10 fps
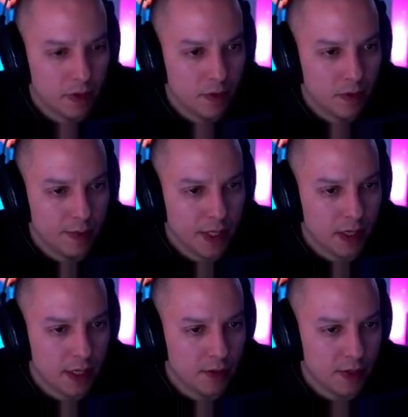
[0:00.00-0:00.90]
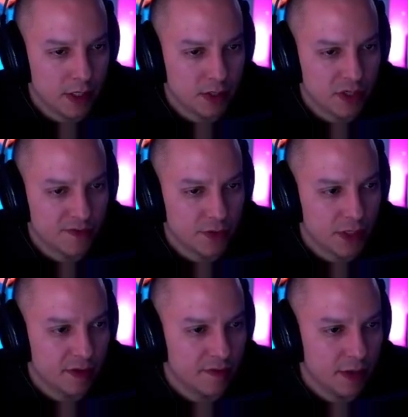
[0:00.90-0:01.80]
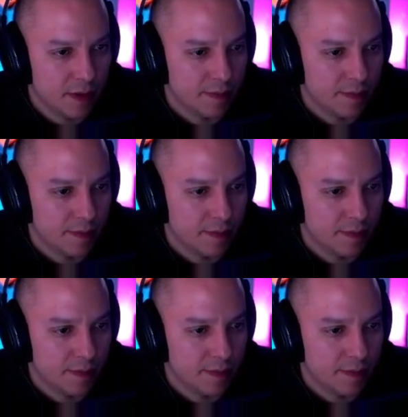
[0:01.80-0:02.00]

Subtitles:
we'll make a Hydra then just for safety.